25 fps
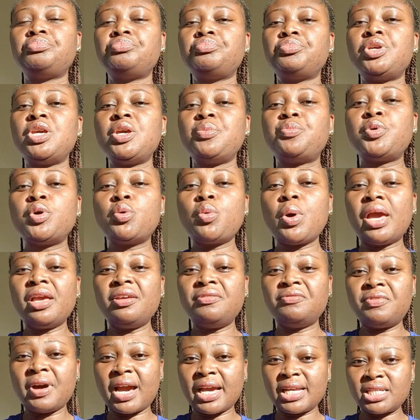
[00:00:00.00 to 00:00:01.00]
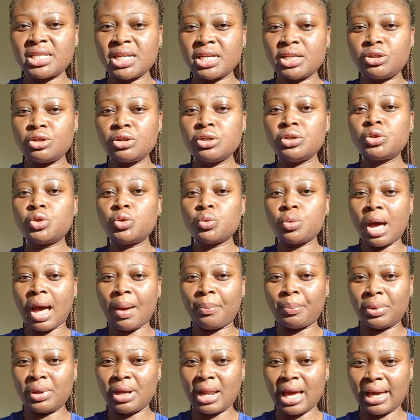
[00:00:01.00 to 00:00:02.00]
people were invited to
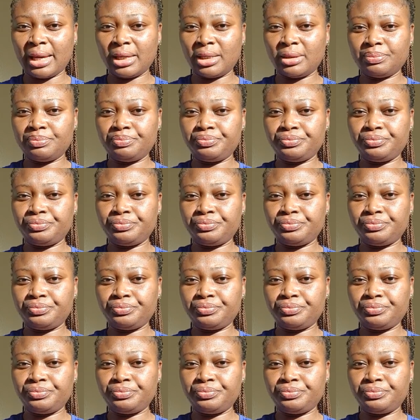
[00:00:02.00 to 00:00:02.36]
apply.